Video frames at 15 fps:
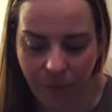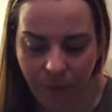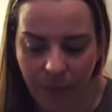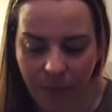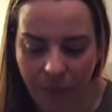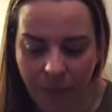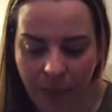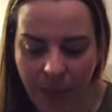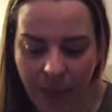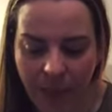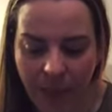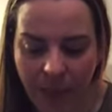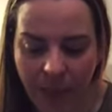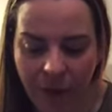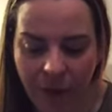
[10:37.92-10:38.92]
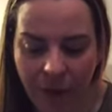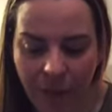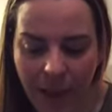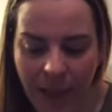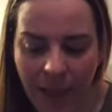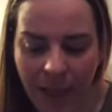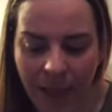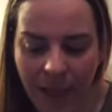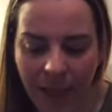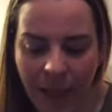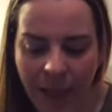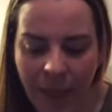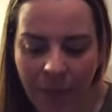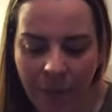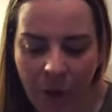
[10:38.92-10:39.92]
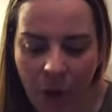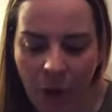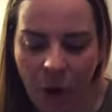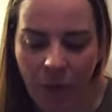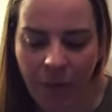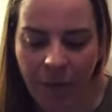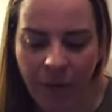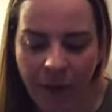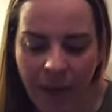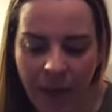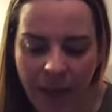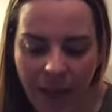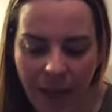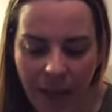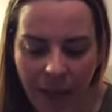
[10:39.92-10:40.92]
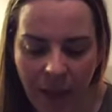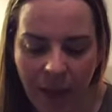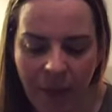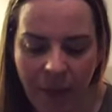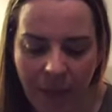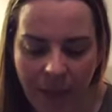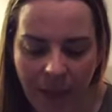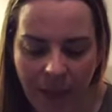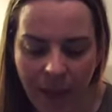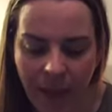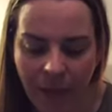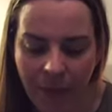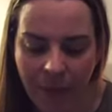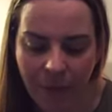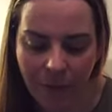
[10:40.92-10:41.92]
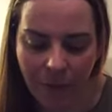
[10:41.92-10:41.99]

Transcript: And repeating in your mind, I am confident and love myself.